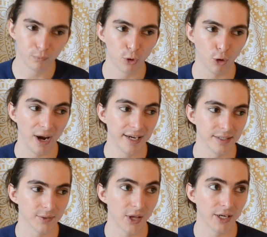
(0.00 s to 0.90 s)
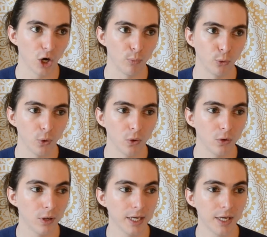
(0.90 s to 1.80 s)
grains, like a
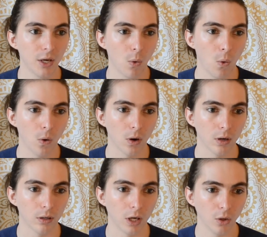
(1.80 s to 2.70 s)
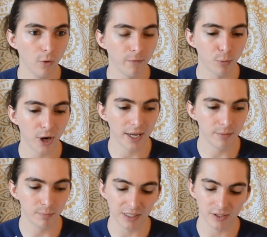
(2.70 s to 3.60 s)
brewery or a loaf of bread,
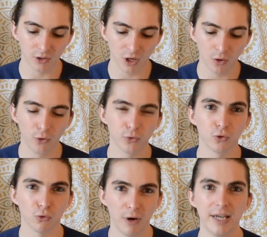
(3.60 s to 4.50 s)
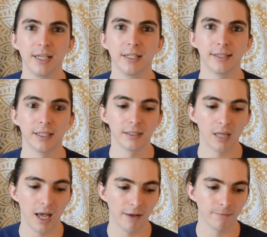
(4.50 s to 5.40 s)
because it's got all those grains and
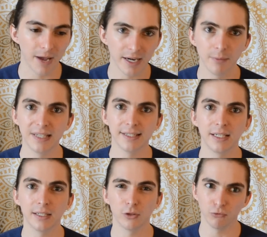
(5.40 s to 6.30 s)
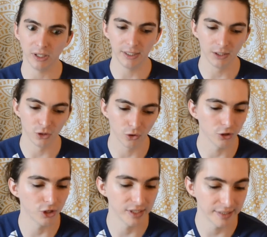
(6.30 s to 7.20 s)
vitamins in it to really
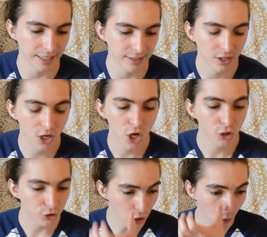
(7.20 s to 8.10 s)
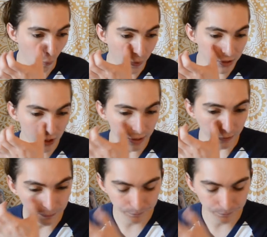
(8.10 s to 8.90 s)
nourish the skin. So what you do,